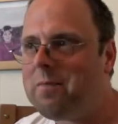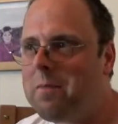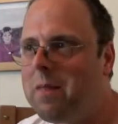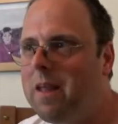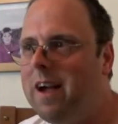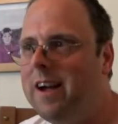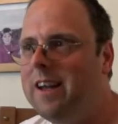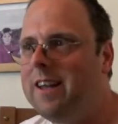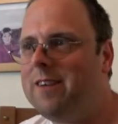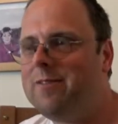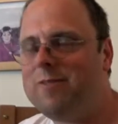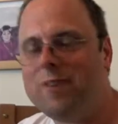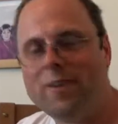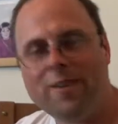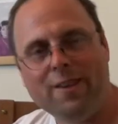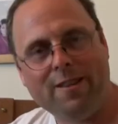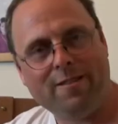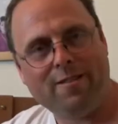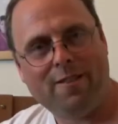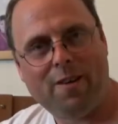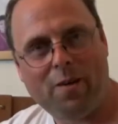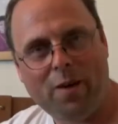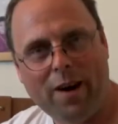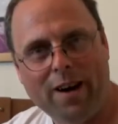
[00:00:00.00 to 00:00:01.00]
I found
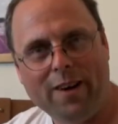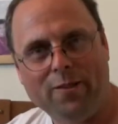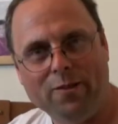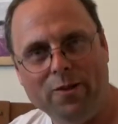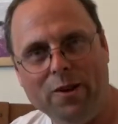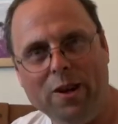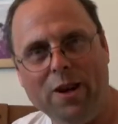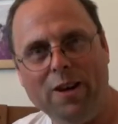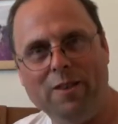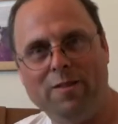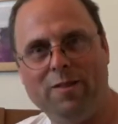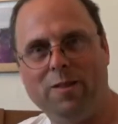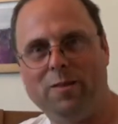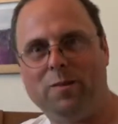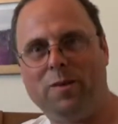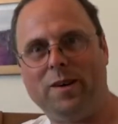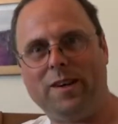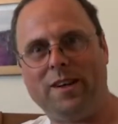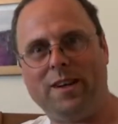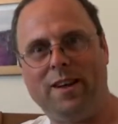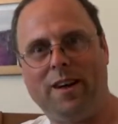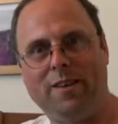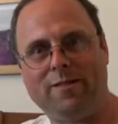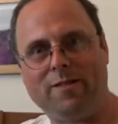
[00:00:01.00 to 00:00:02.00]
it quite unnerving when
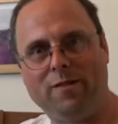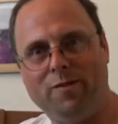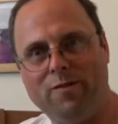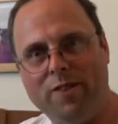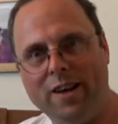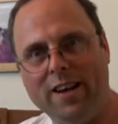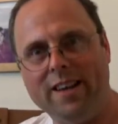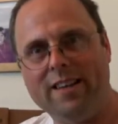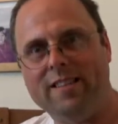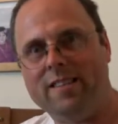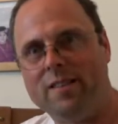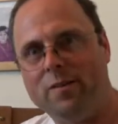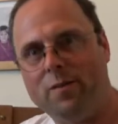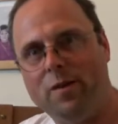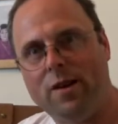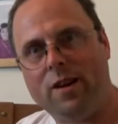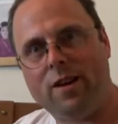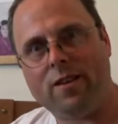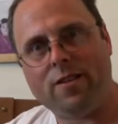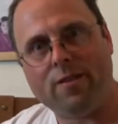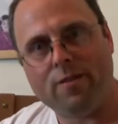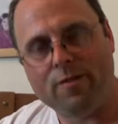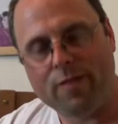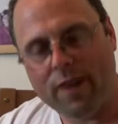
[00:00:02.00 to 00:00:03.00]
you have to face him, when you
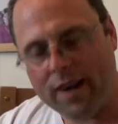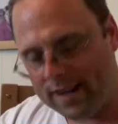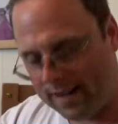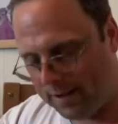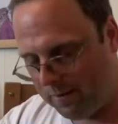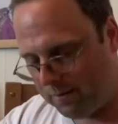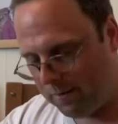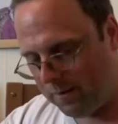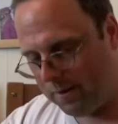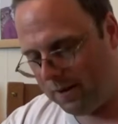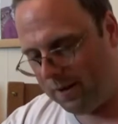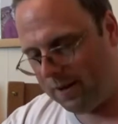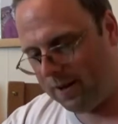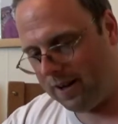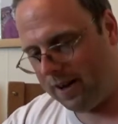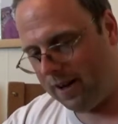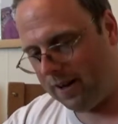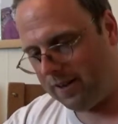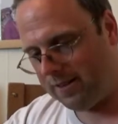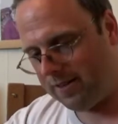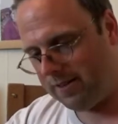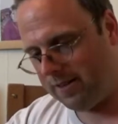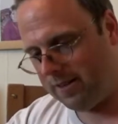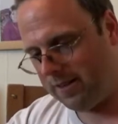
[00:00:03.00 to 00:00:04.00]
have to fight him,
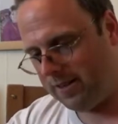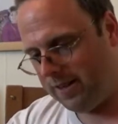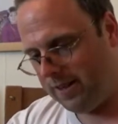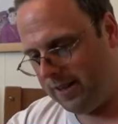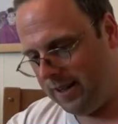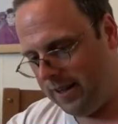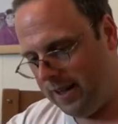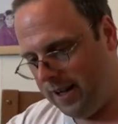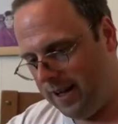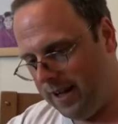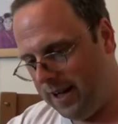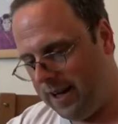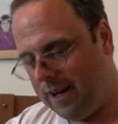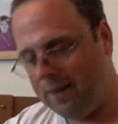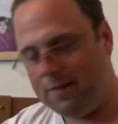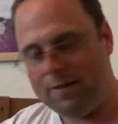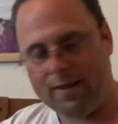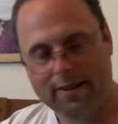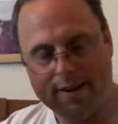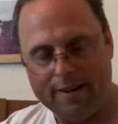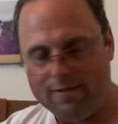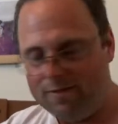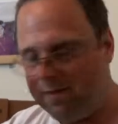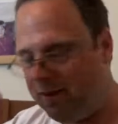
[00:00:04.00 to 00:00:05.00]
because I'm not
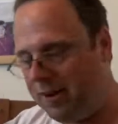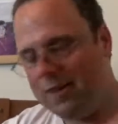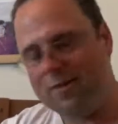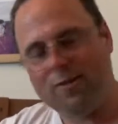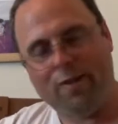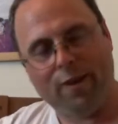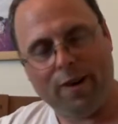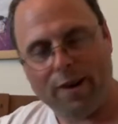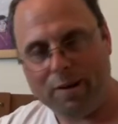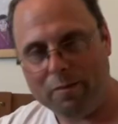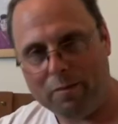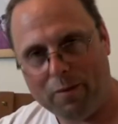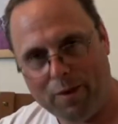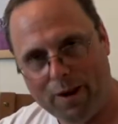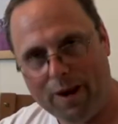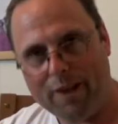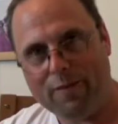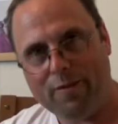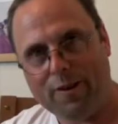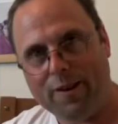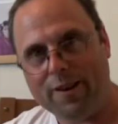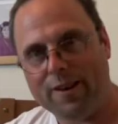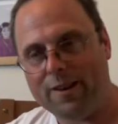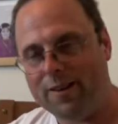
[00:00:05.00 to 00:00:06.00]
going to ruin it for you, but I
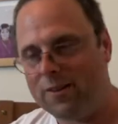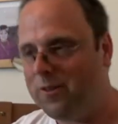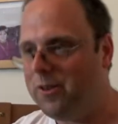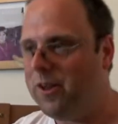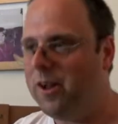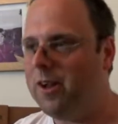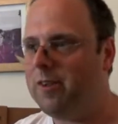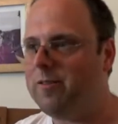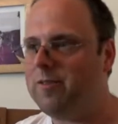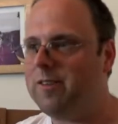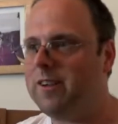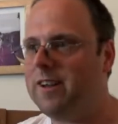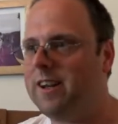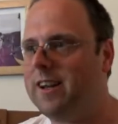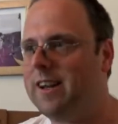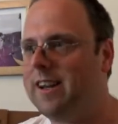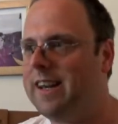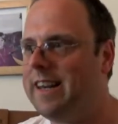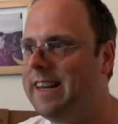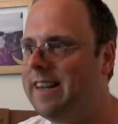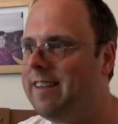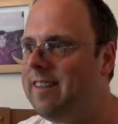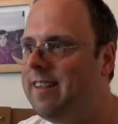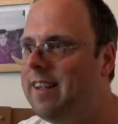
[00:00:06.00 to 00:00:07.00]
found it unnerving,
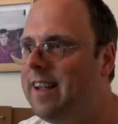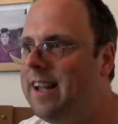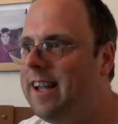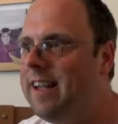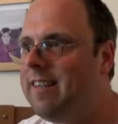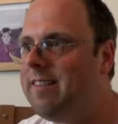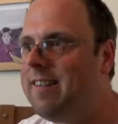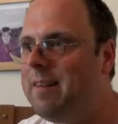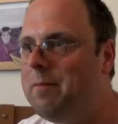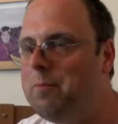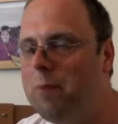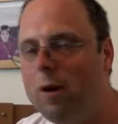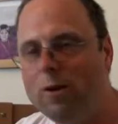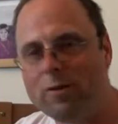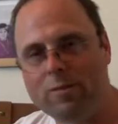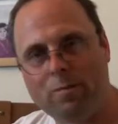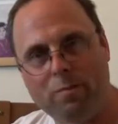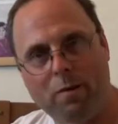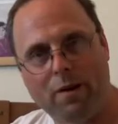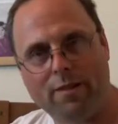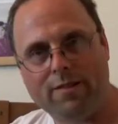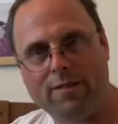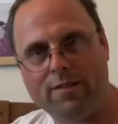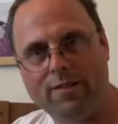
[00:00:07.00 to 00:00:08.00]
and it's like most
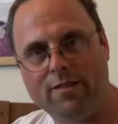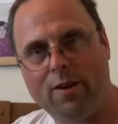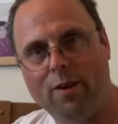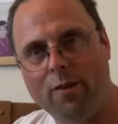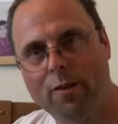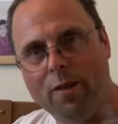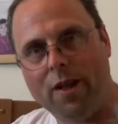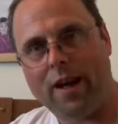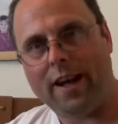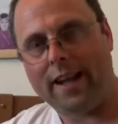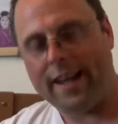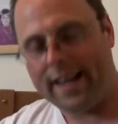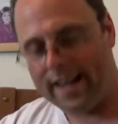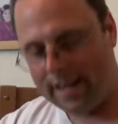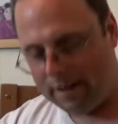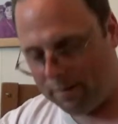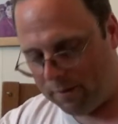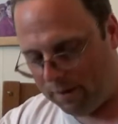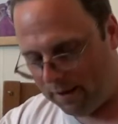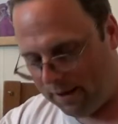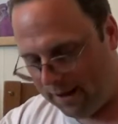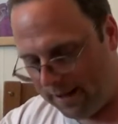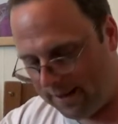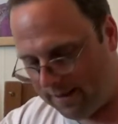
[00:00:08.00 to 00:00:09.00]
bosses on that game,
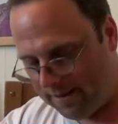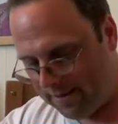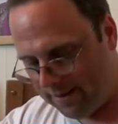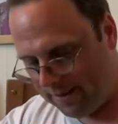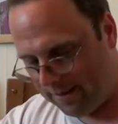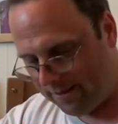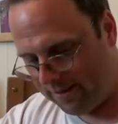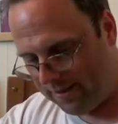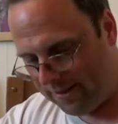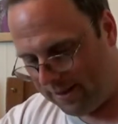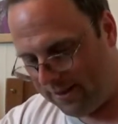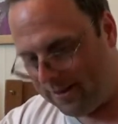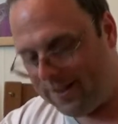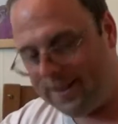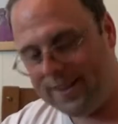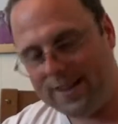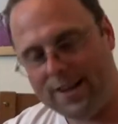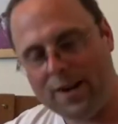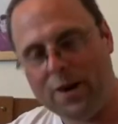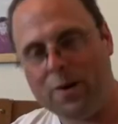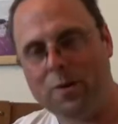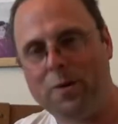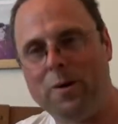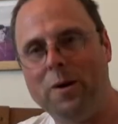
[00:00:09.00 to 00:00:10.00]
until you
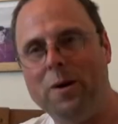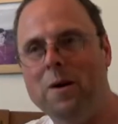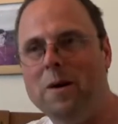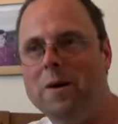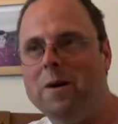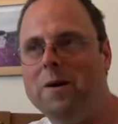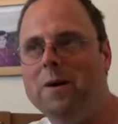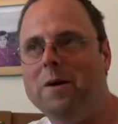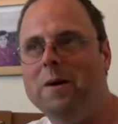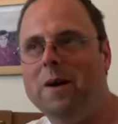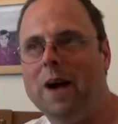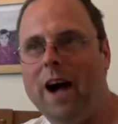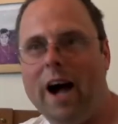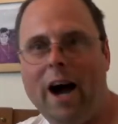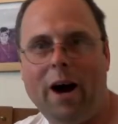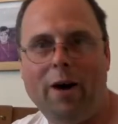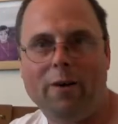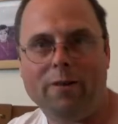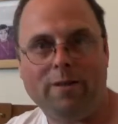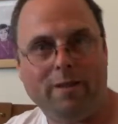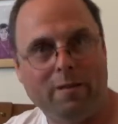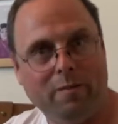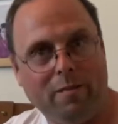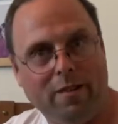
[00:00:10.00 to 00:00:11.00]
know
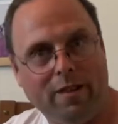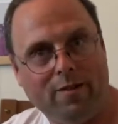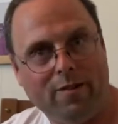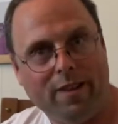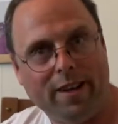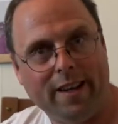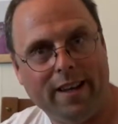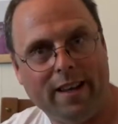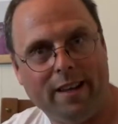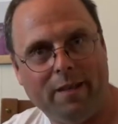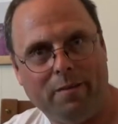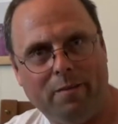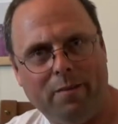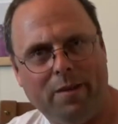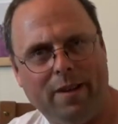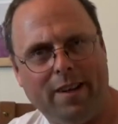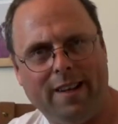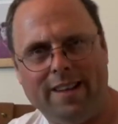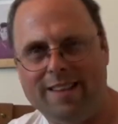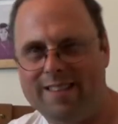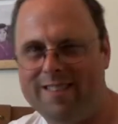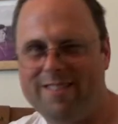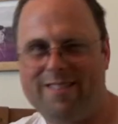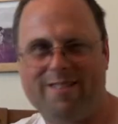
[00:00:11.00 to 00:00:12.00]
how to defeat them.
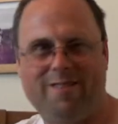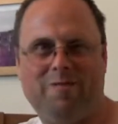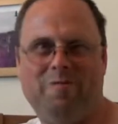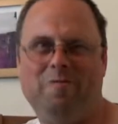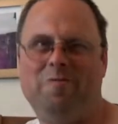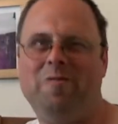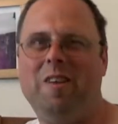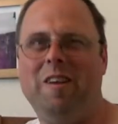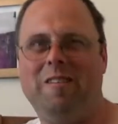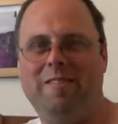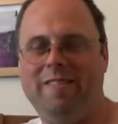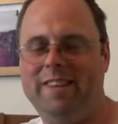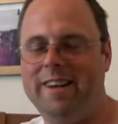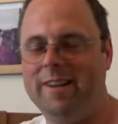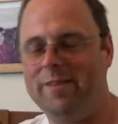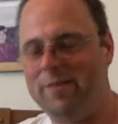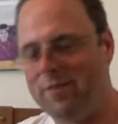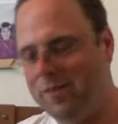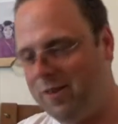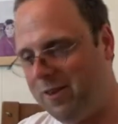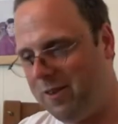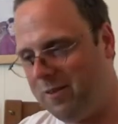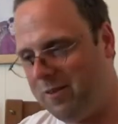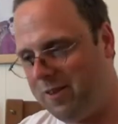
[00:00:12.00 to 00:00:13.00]
It's very
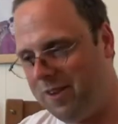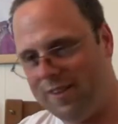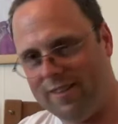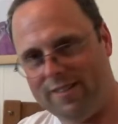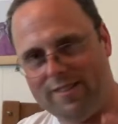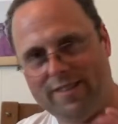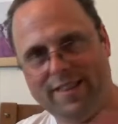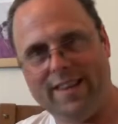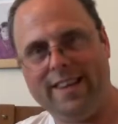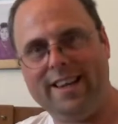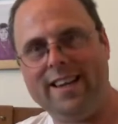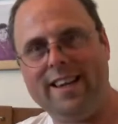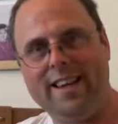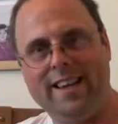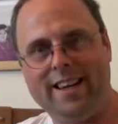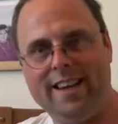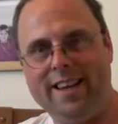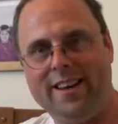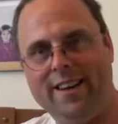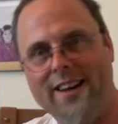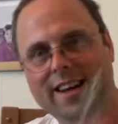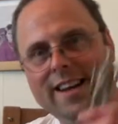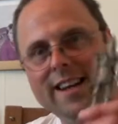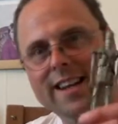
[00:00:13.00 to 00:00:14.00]
difficult because
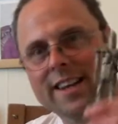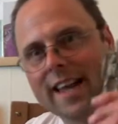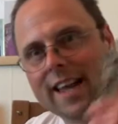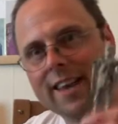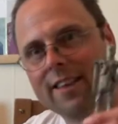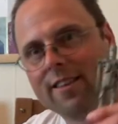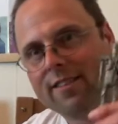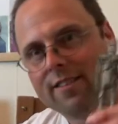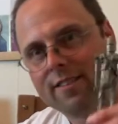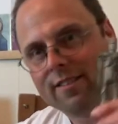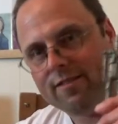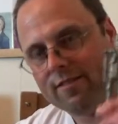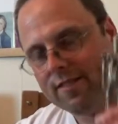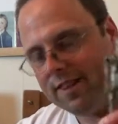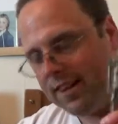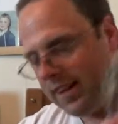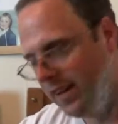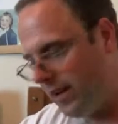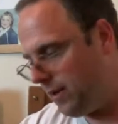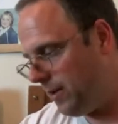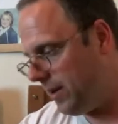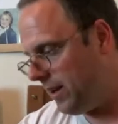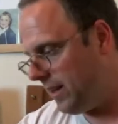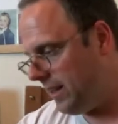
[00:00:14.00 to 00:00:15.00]
he leathers you really
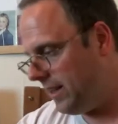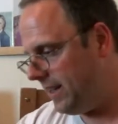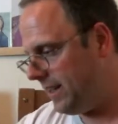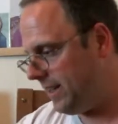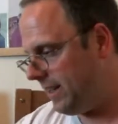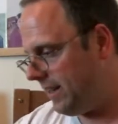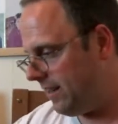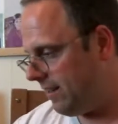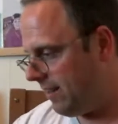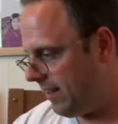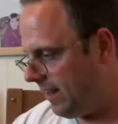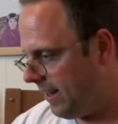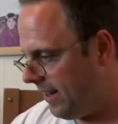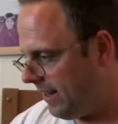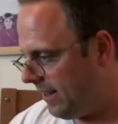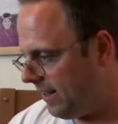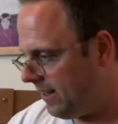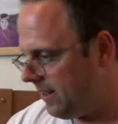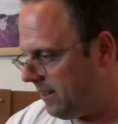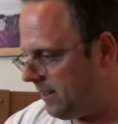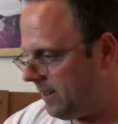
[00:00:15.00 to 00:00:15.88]
quickly, this guy.